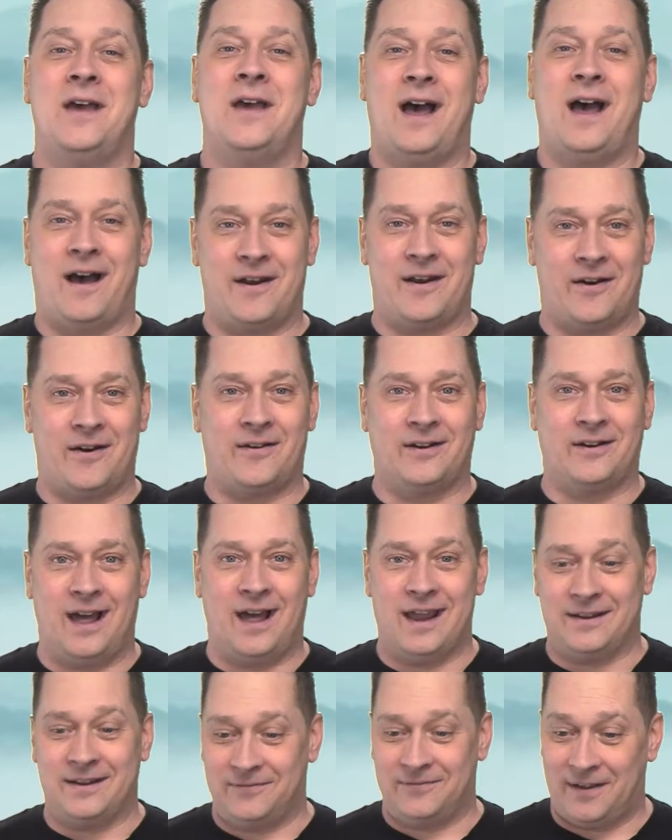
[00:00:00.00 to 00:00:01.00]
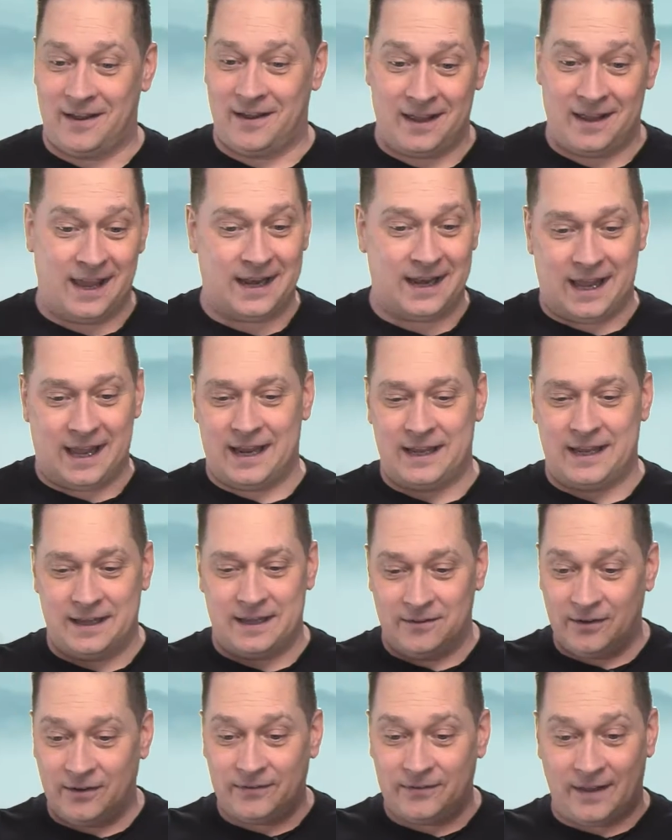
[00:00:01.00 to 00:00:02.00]
on our life. And, and he
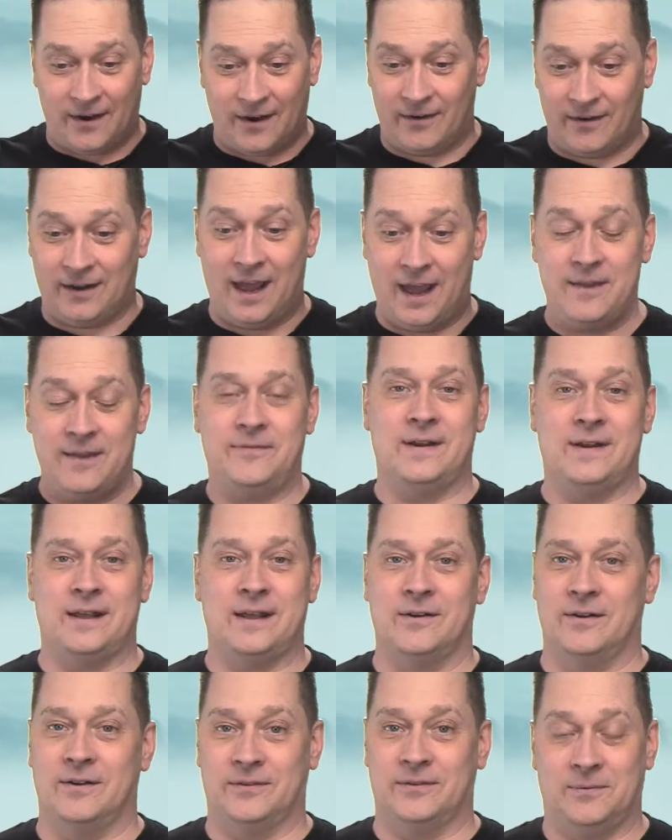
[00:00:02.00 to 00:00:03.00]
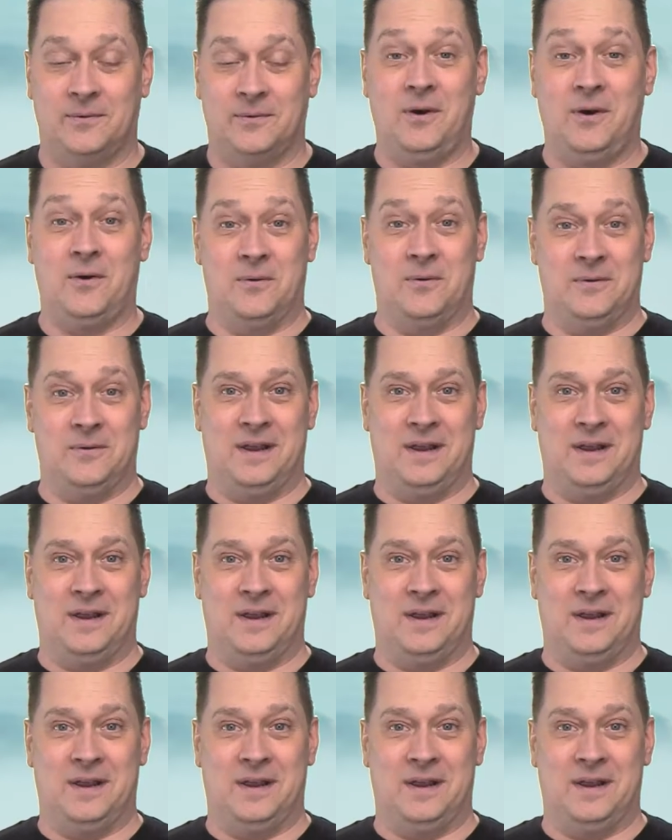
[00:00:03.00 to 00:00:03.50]
looks at our life and he goes, Whoa.